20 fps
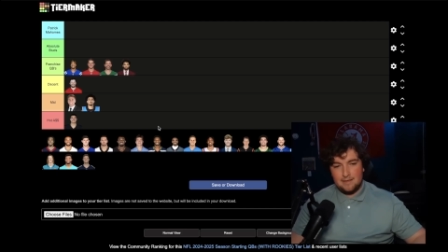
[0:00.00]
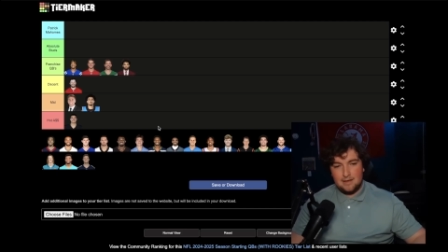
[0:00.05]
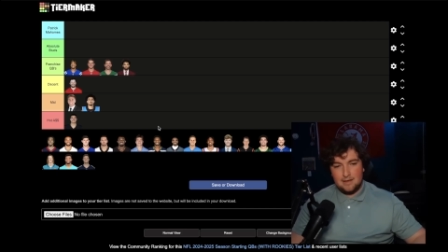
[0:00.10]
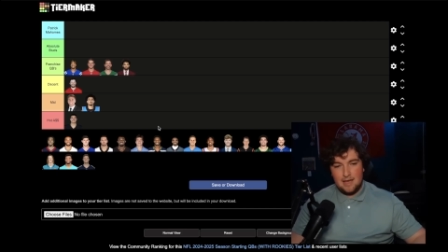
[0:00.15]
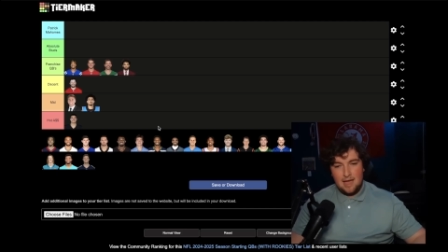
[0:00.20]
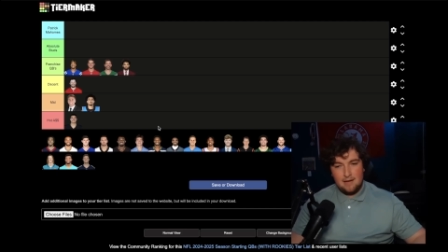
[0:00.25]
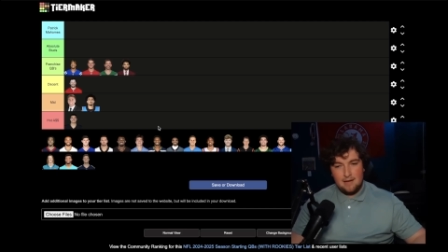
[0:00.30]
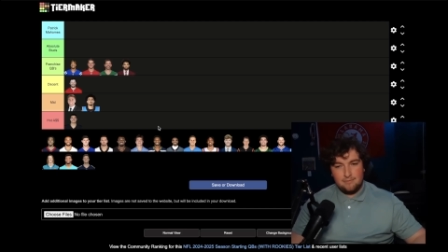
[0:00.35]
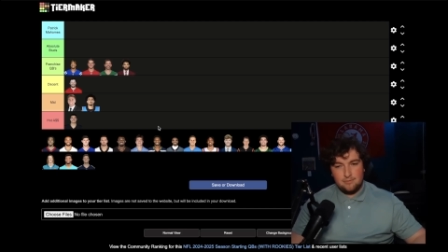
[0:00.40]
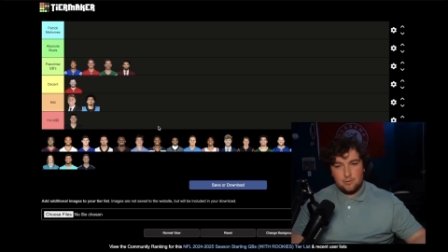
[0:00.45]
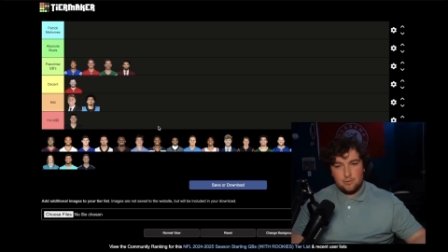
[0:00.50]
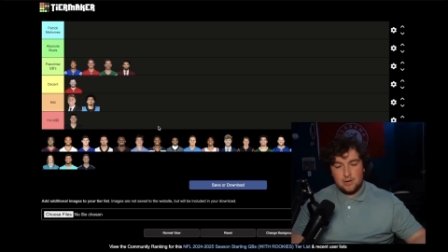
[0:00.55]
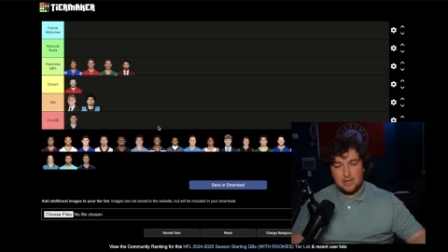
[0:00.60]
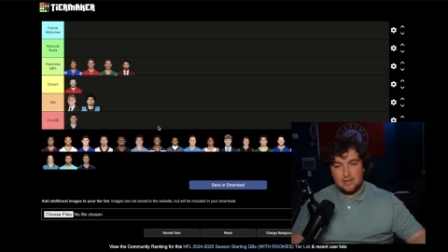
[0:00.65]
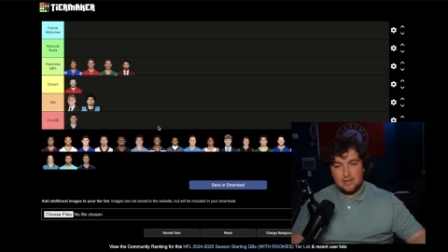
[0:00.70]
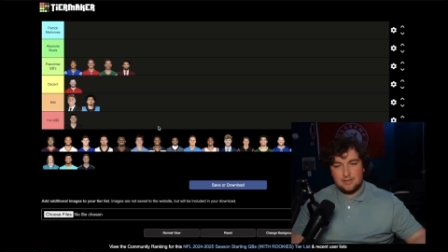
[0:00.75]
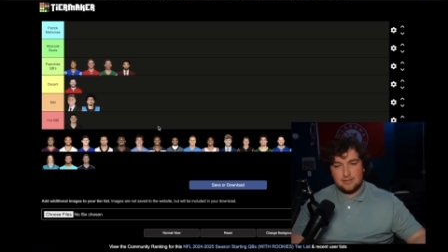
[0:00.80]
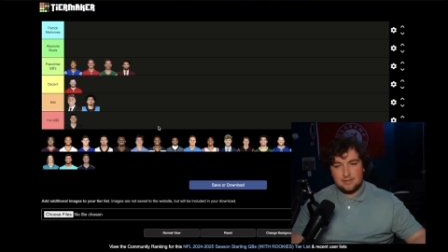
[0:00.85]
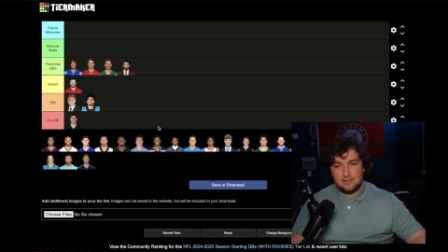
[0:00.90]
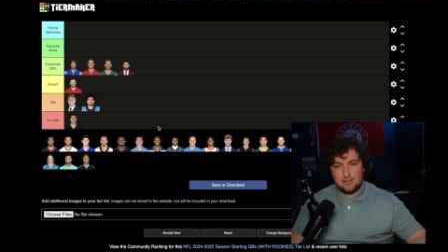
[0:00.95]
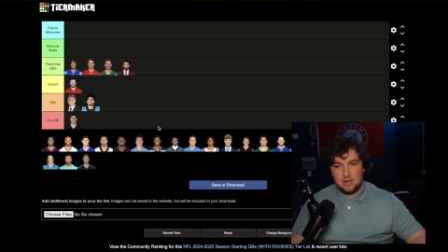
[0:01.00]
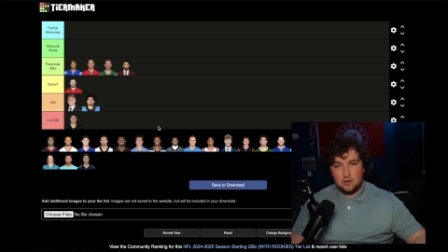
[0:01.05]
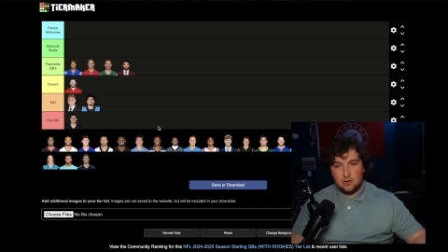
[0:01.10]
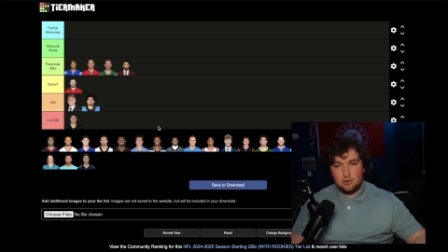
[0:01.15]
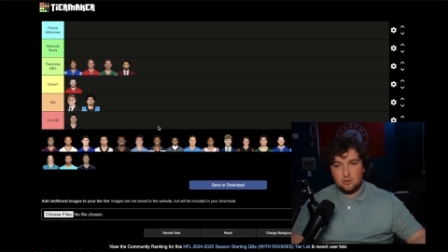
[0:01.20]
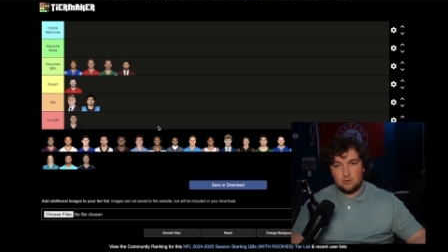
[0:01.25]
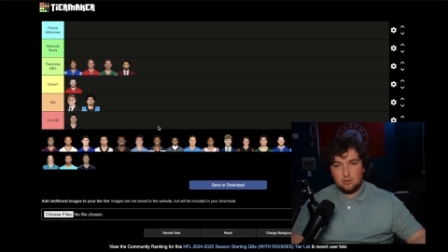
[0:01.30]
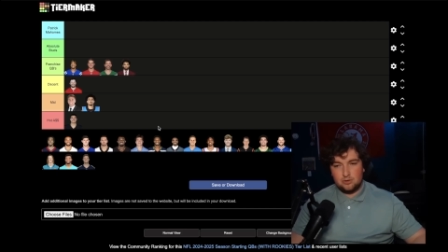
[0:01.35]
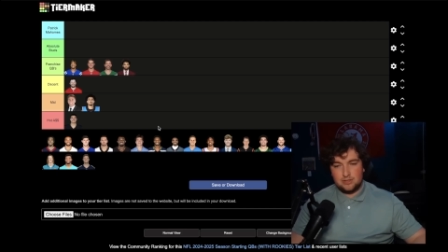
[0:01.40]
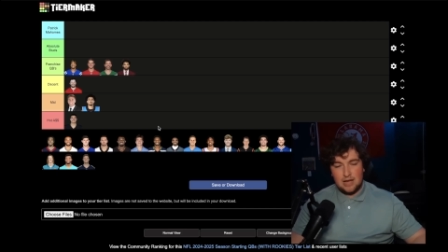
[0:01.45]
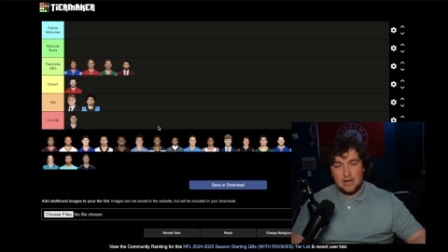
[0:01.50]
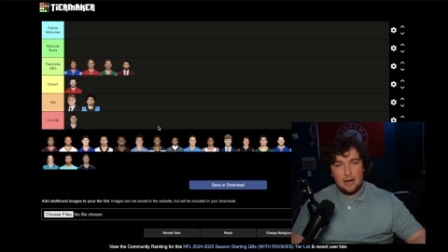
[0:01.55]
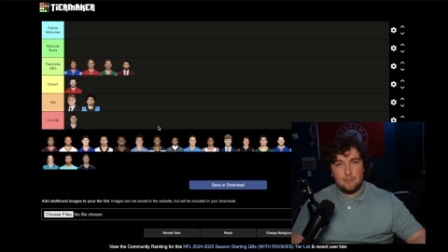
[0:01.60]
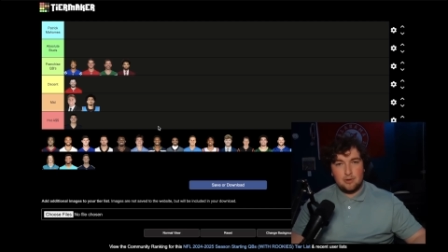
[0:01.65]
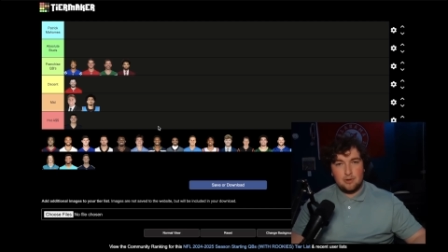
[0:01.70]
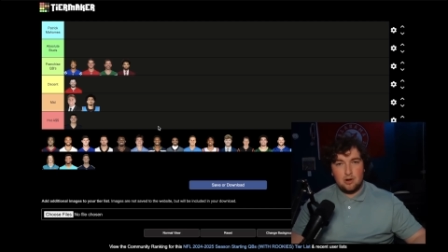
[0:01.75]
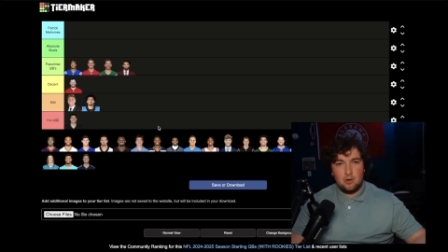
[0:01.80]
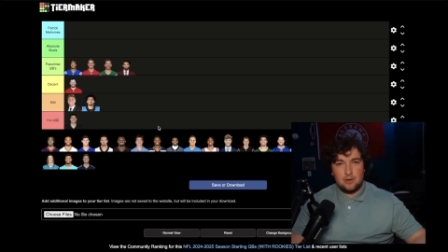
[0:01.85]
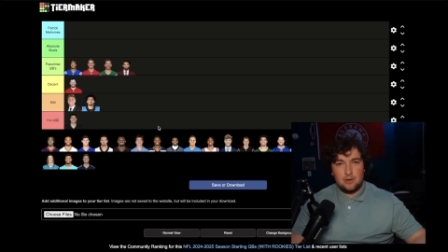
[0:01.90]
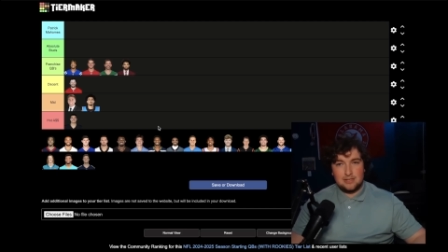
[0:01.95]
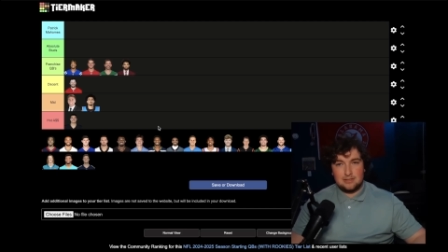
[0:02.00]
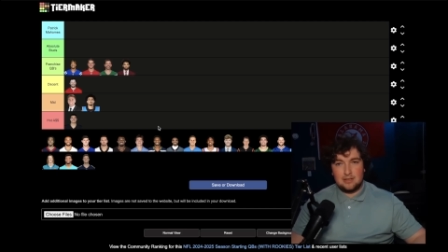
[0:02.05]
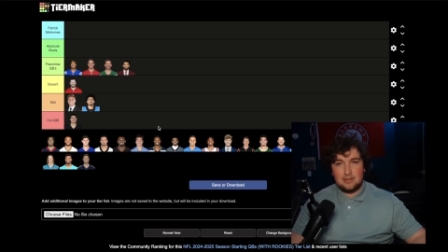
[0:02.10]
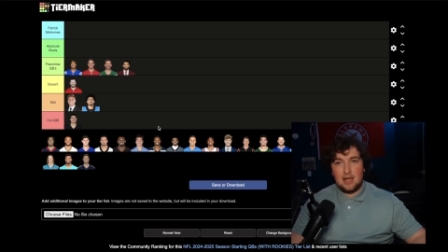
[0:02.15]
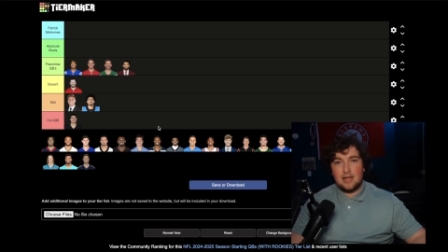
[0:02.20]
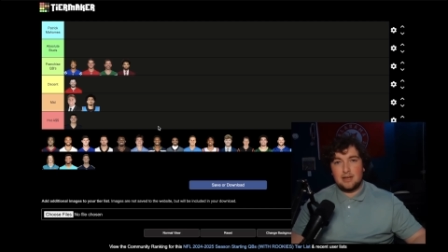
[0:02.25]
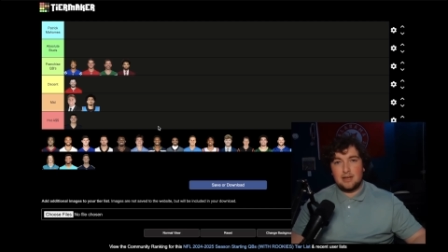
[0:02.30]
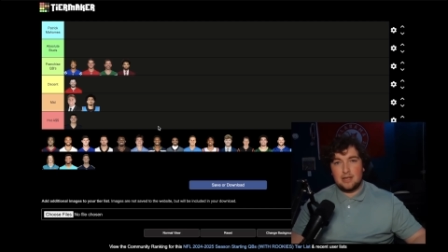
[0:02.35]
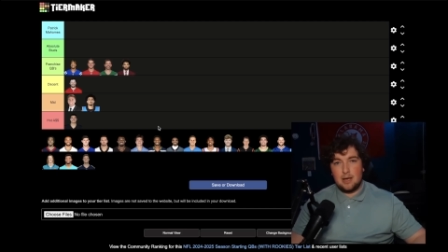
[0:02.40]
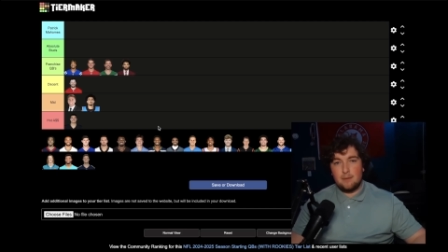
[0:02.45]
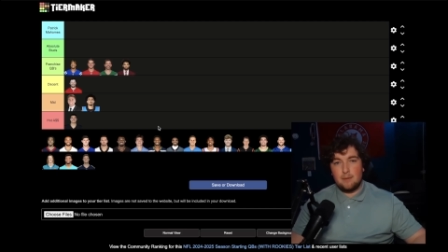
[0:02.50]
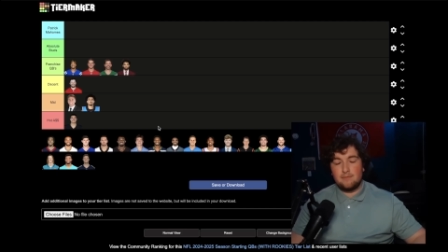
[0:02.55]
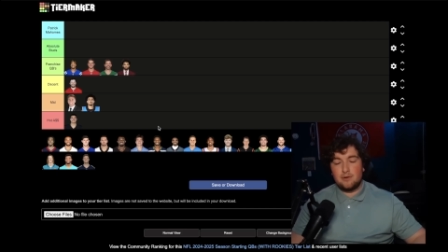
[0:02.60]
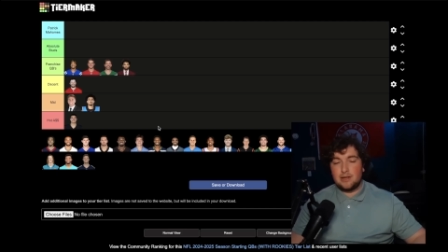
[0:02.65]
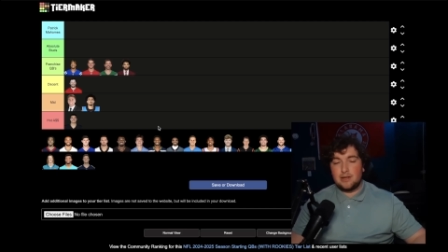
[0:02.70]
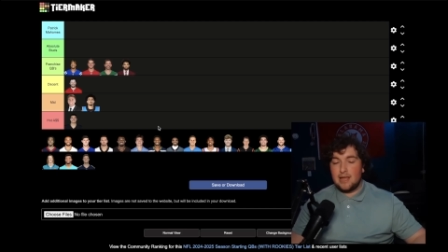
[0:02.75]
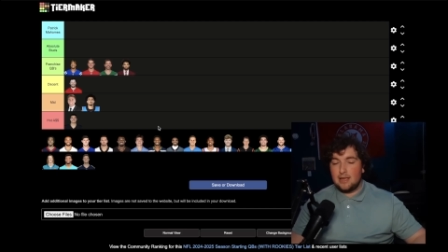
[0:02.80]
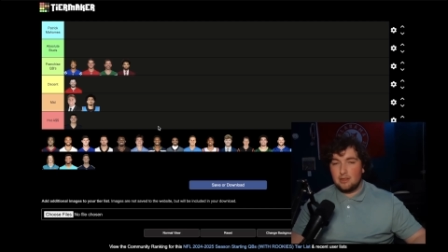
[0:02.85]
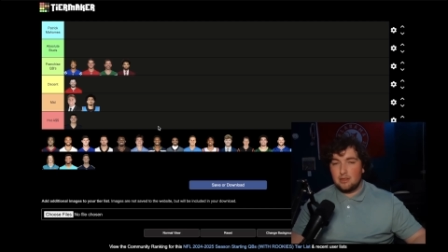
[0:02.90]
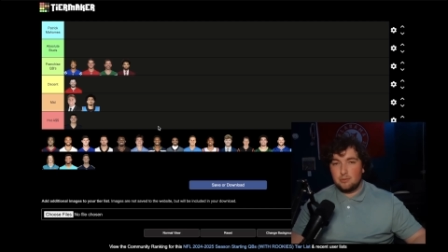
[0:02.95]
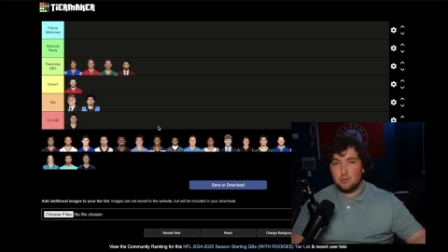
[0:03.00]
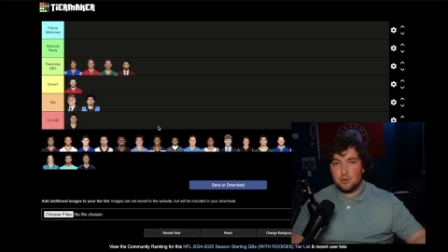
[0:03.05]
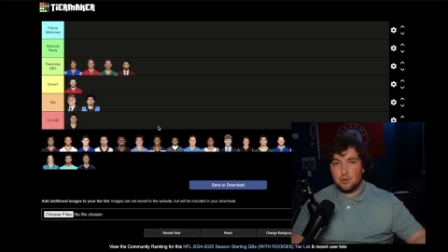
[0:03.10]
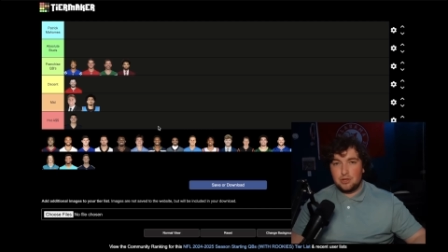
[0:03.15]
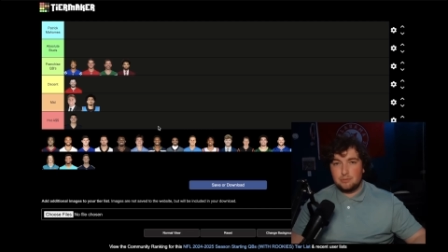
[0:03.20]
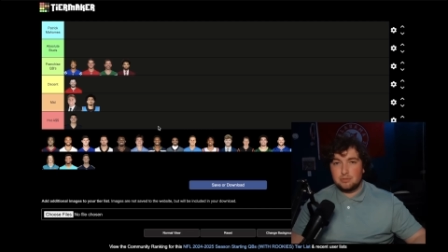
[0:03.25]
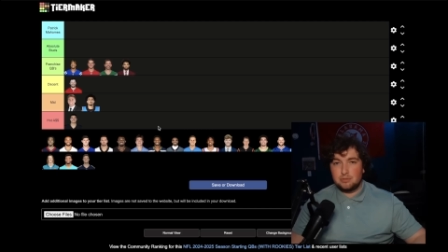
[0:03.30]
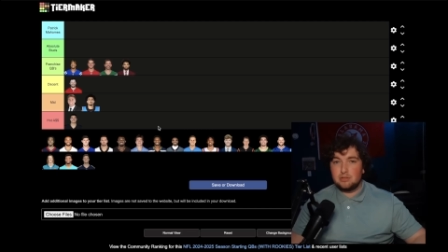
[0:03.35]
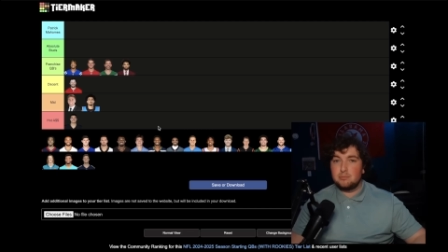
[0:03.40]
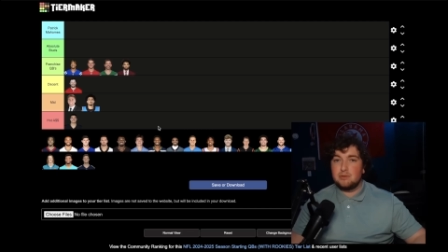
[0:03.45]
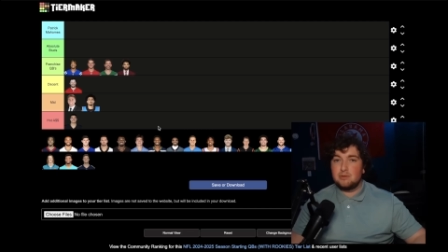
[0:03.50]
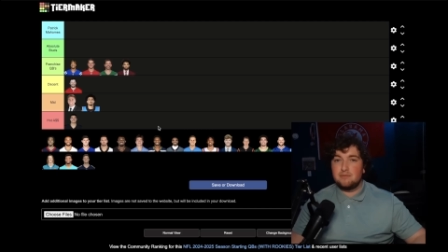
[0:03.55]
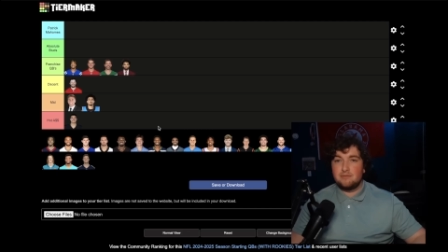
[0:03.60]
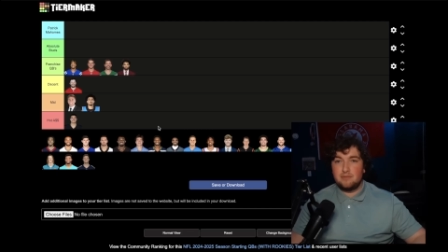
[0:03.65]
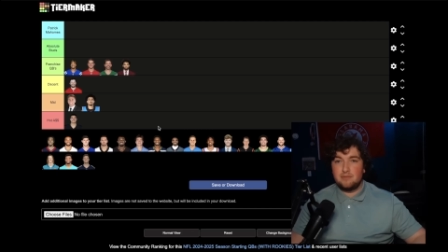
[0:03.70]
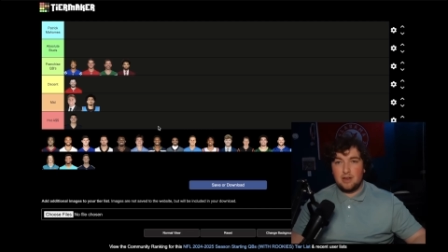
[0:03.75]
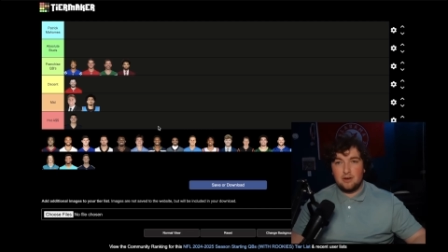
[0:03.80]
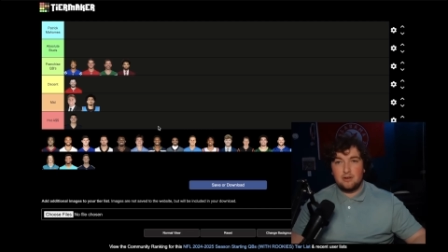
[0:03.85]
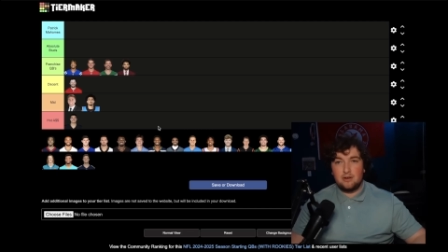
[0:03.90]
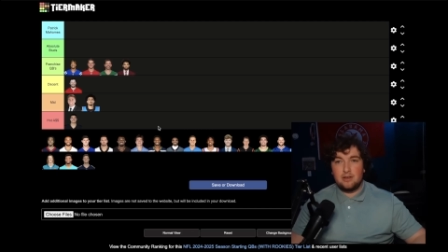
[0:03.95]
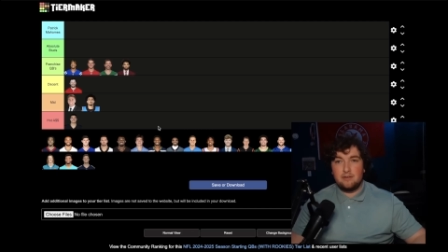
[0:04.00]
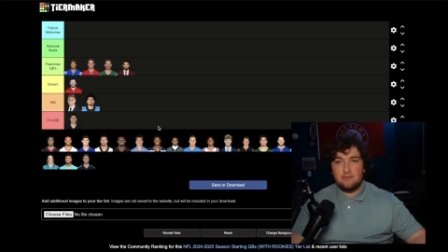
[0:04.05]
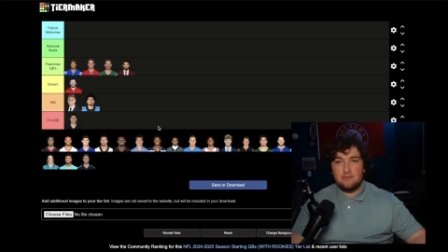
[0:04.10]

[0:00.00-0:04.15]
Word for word: Every single domino is lining up for Caleb Williams to be very,